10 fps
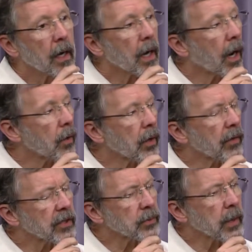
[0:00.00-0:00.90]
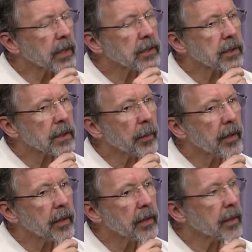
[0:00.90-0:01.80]
least oh, no, book, this was. I mean,
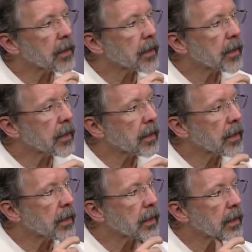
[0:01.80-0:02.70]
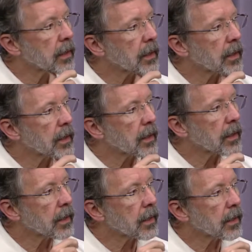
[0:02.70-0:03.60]
Steve tried to sell the. By the way, Steve tried to
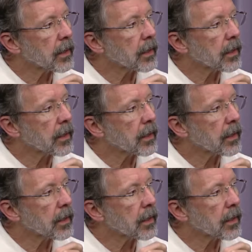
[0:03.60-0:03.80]
sell the company to